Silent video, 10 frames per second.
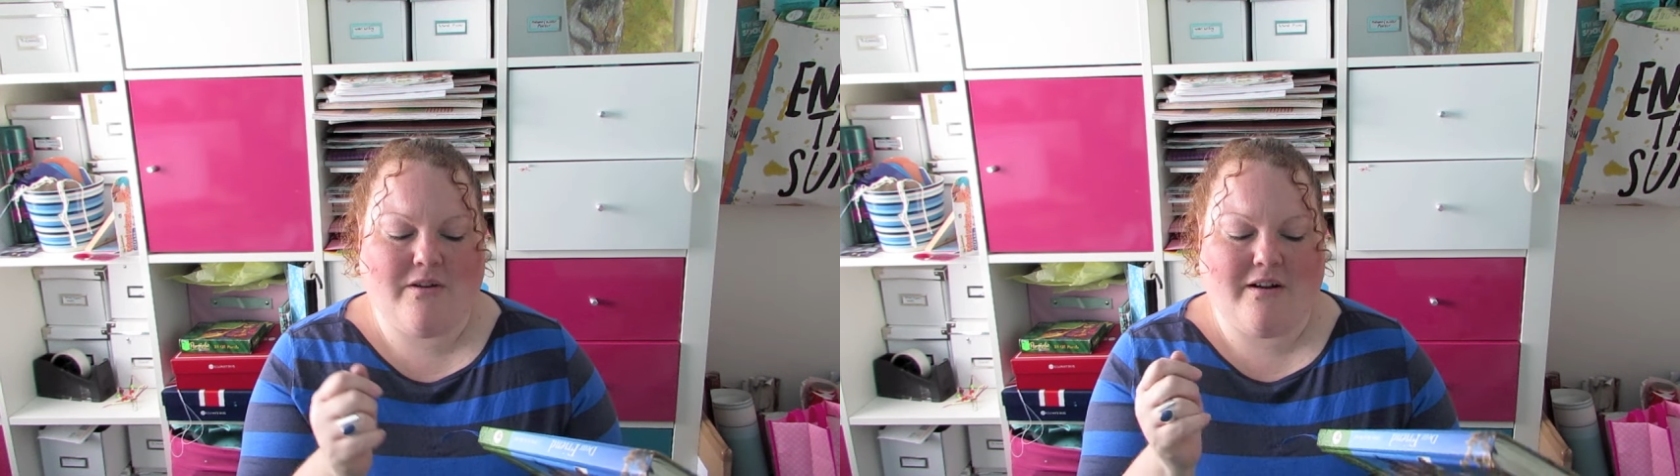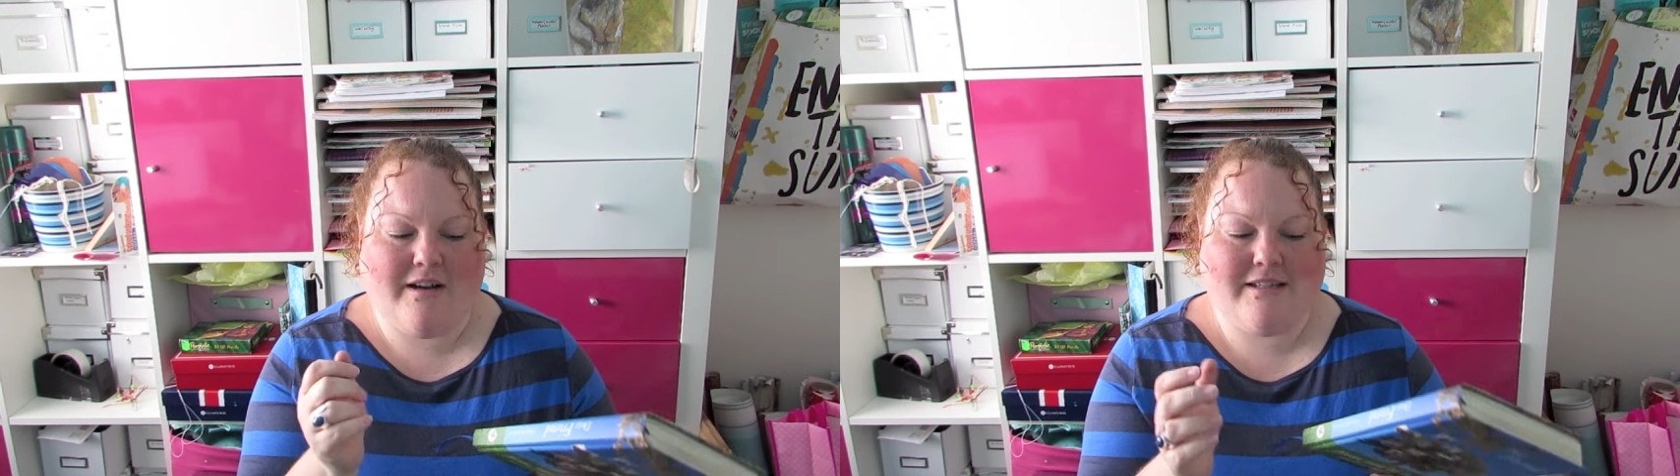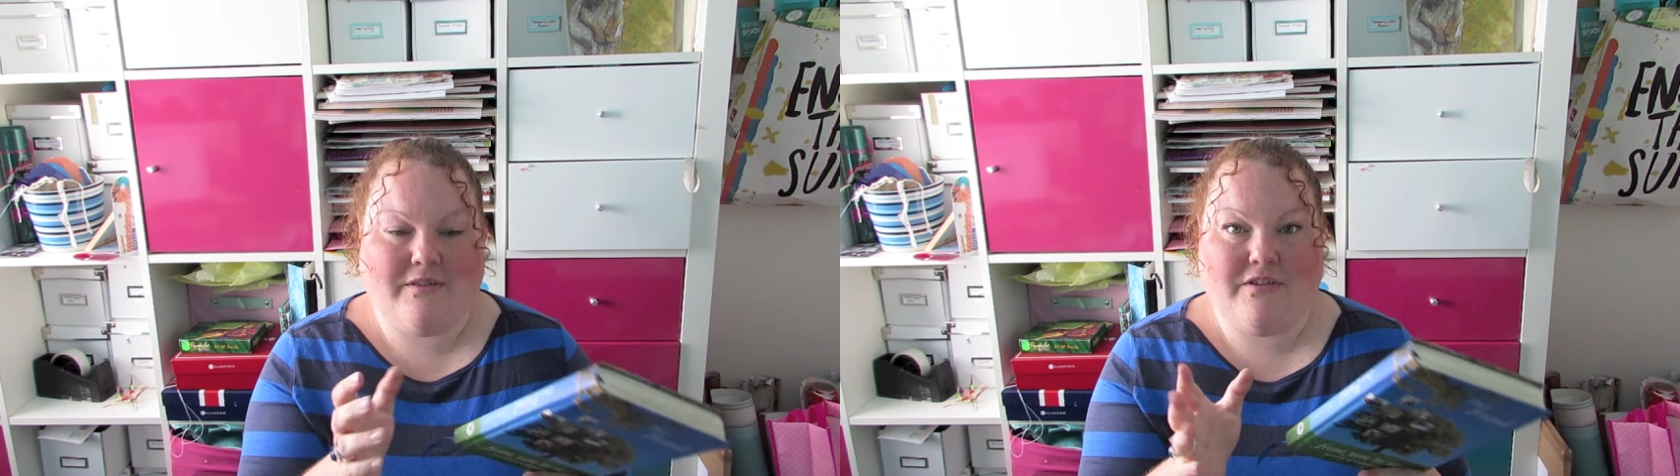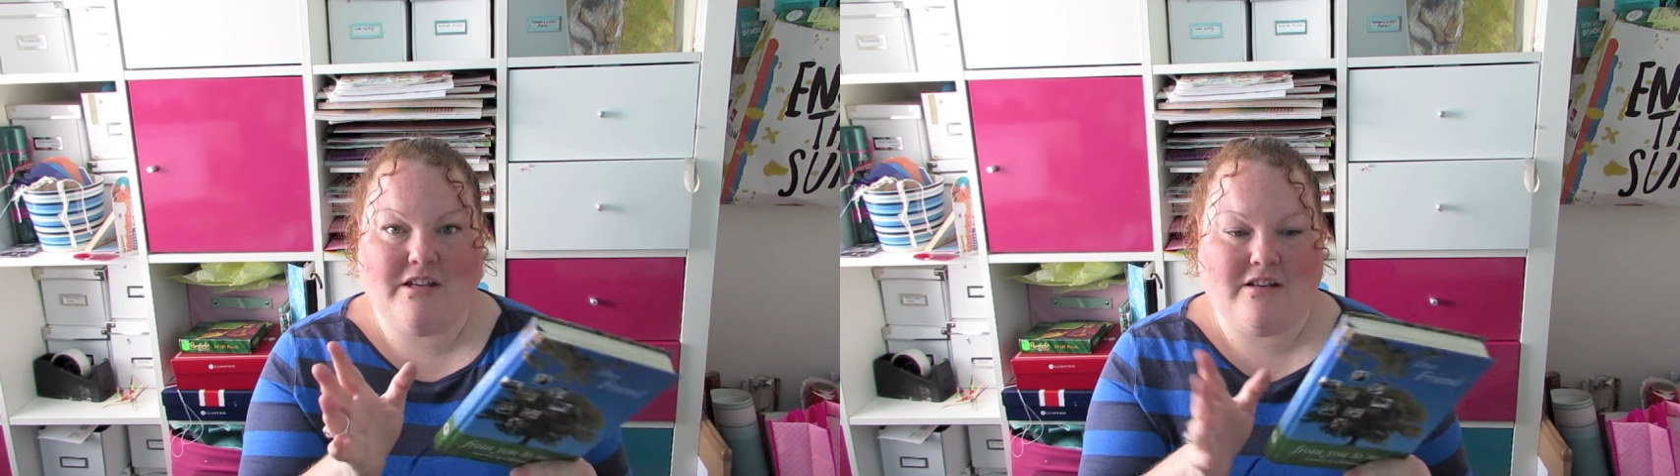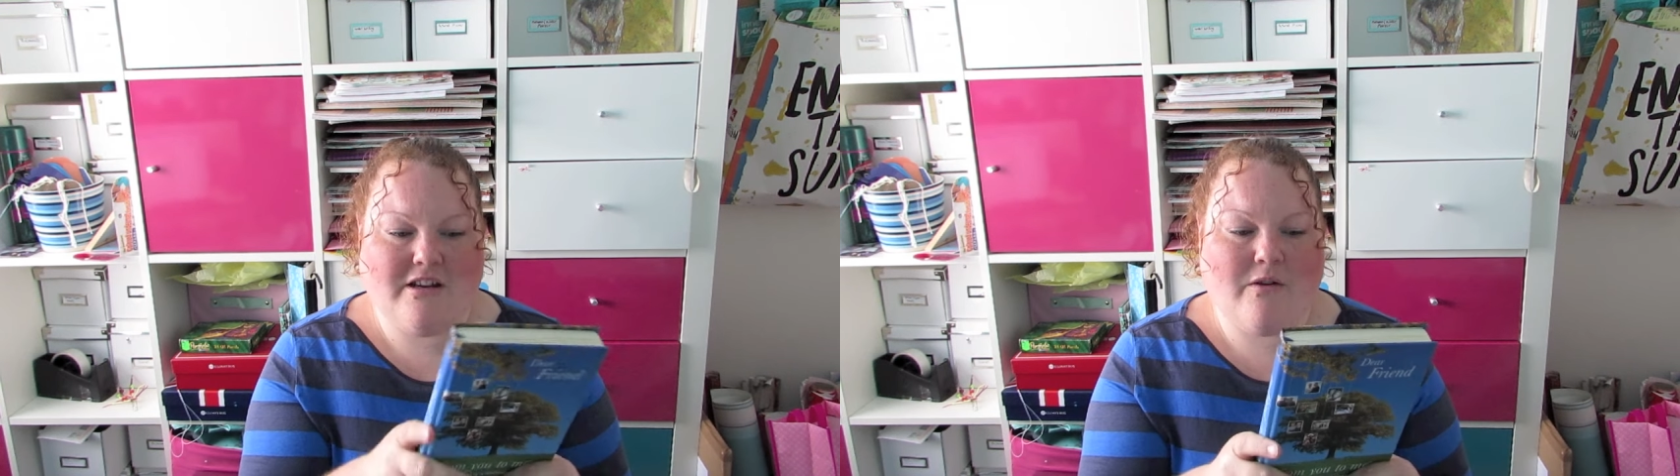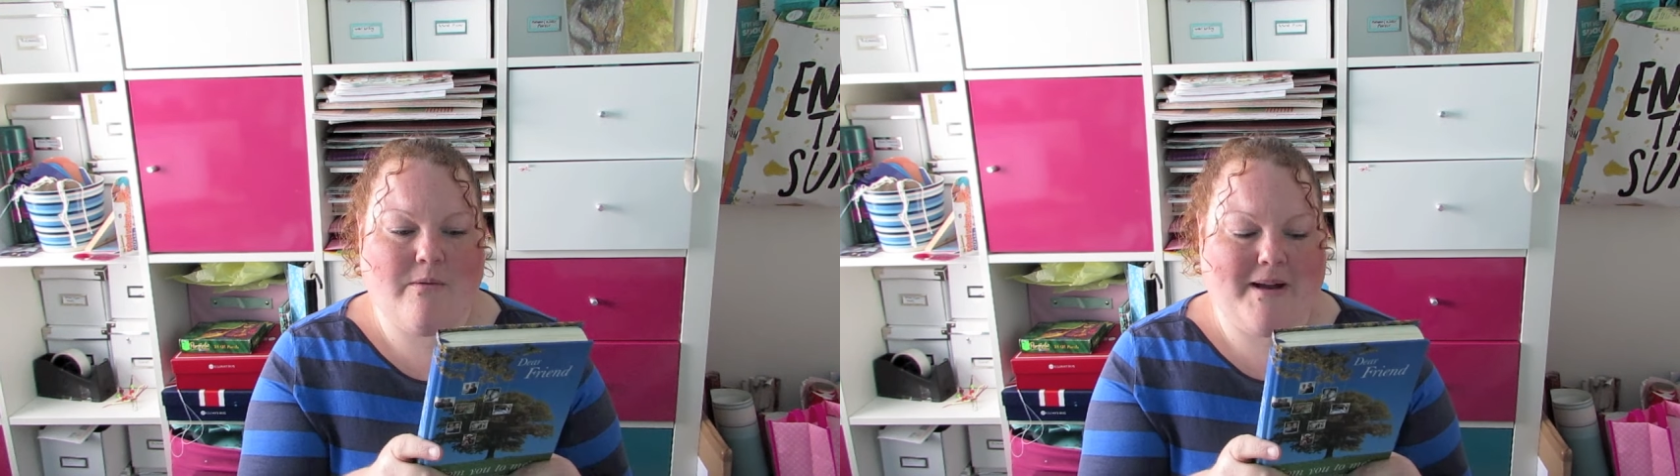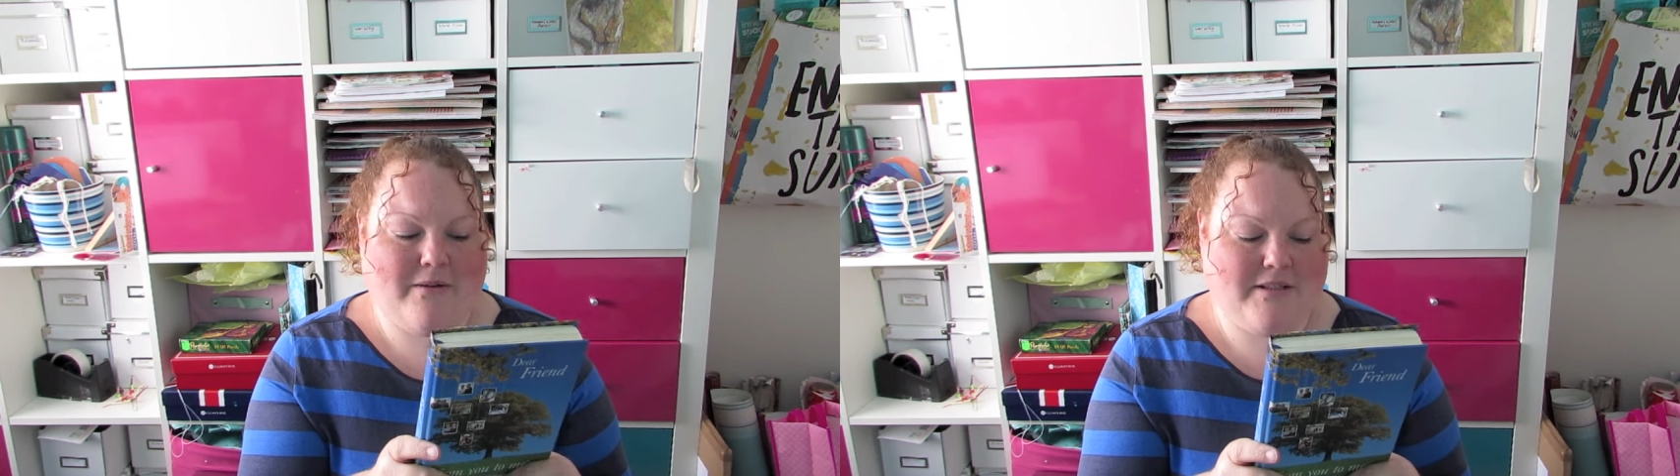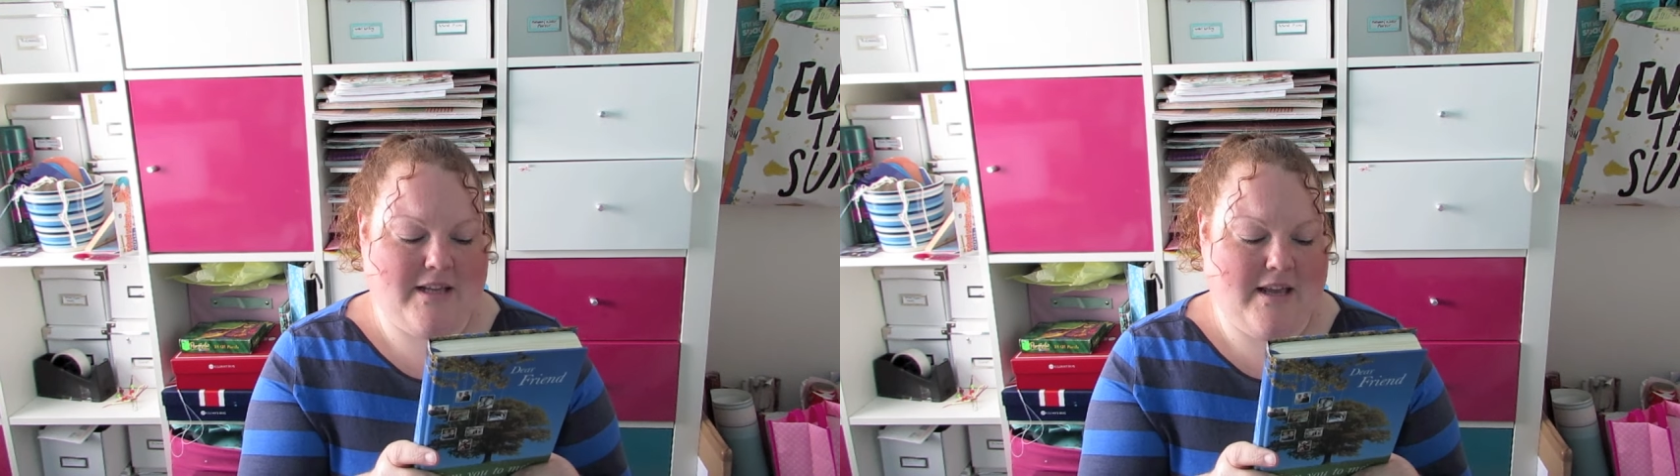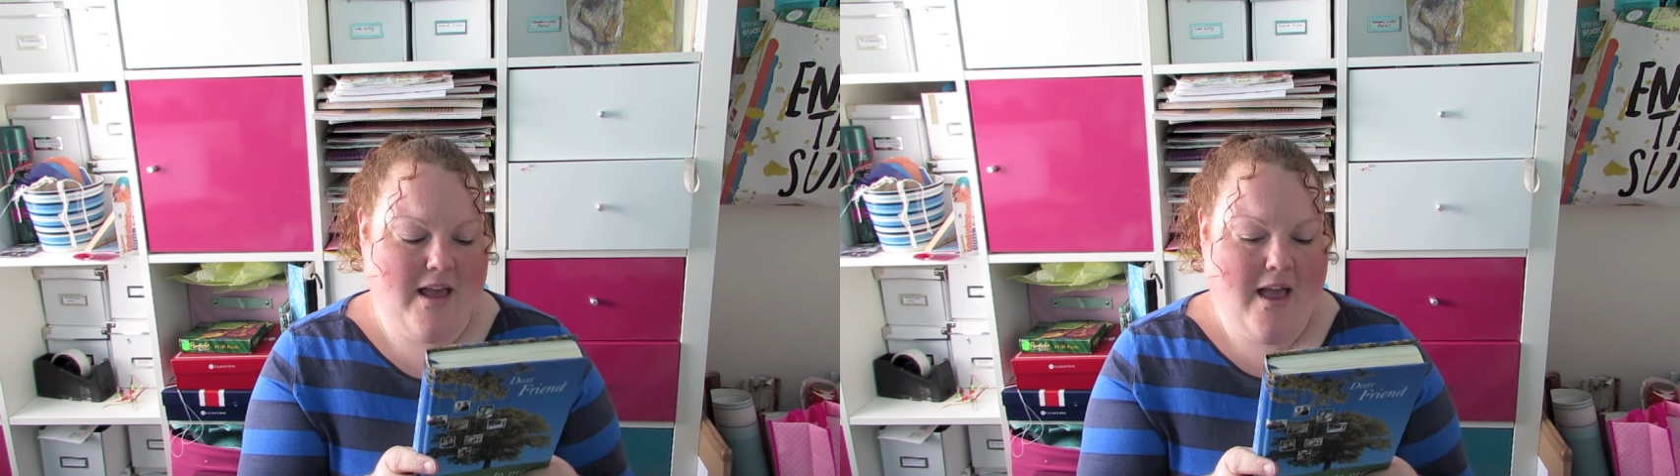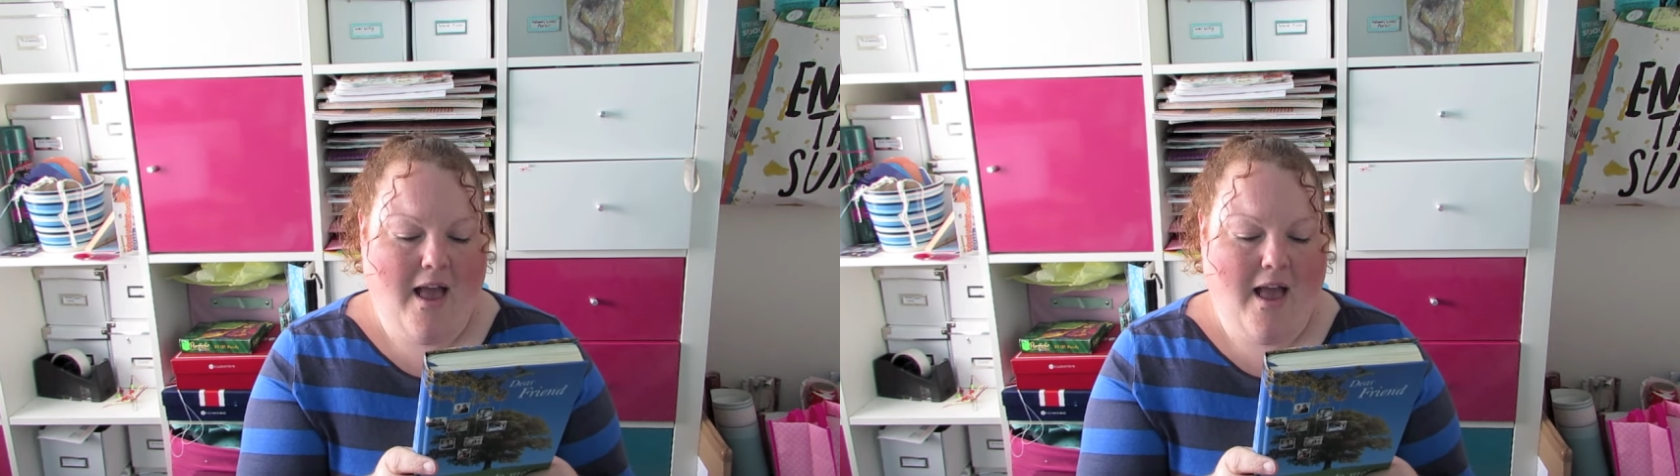guys if you didn't know about it.